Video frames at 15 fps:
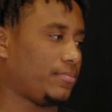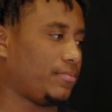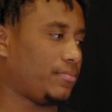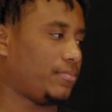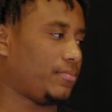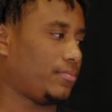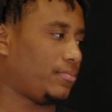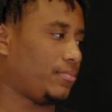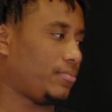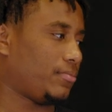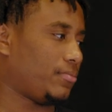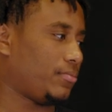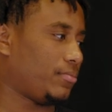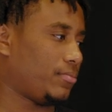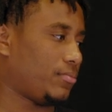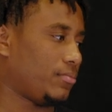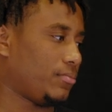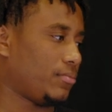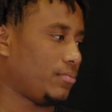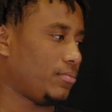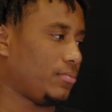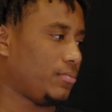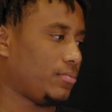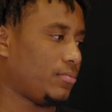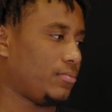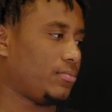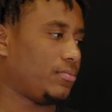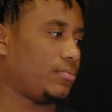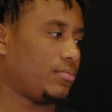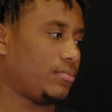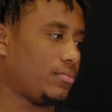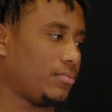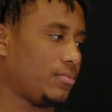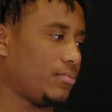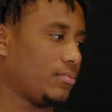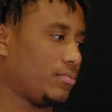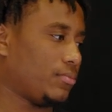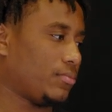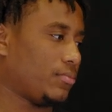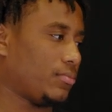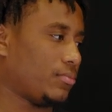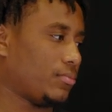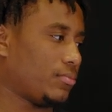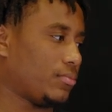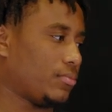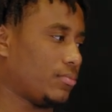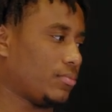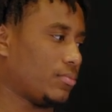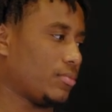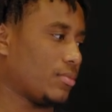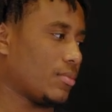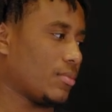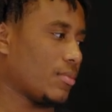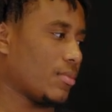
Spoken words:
No words are spoken by the person on screen.